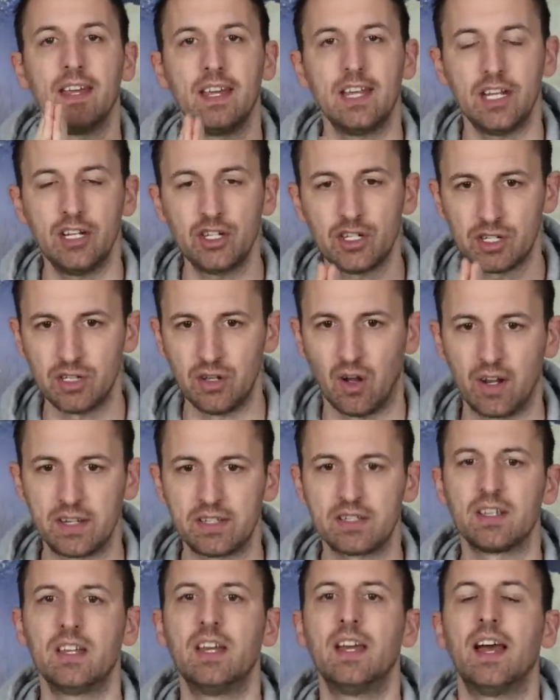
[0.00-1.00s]
each
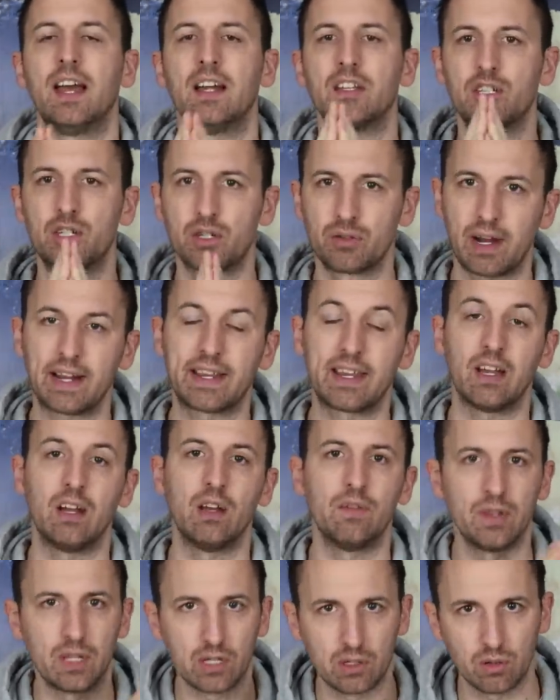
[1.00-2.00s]
night and track it
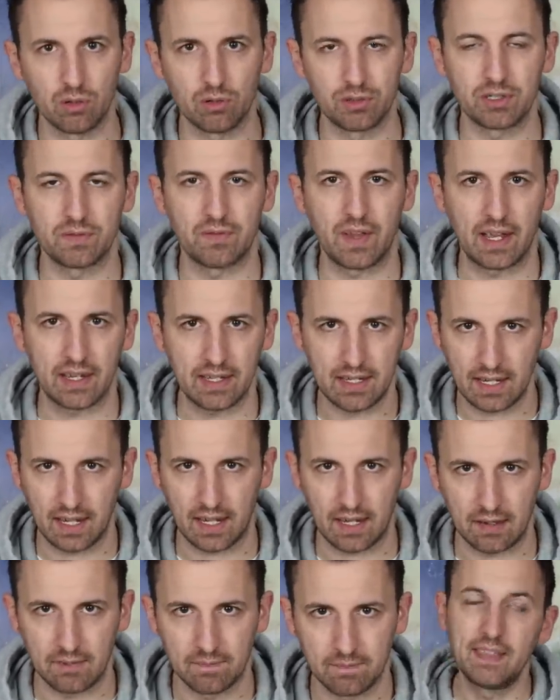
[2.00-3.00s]
over the course of that
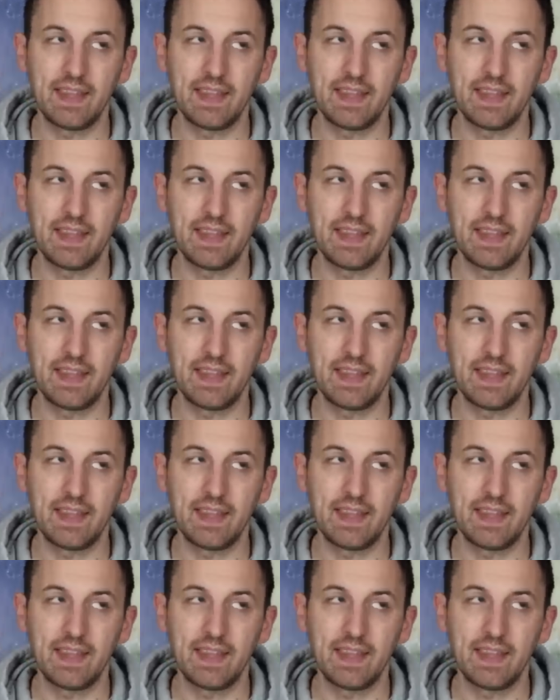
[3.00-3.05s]
year.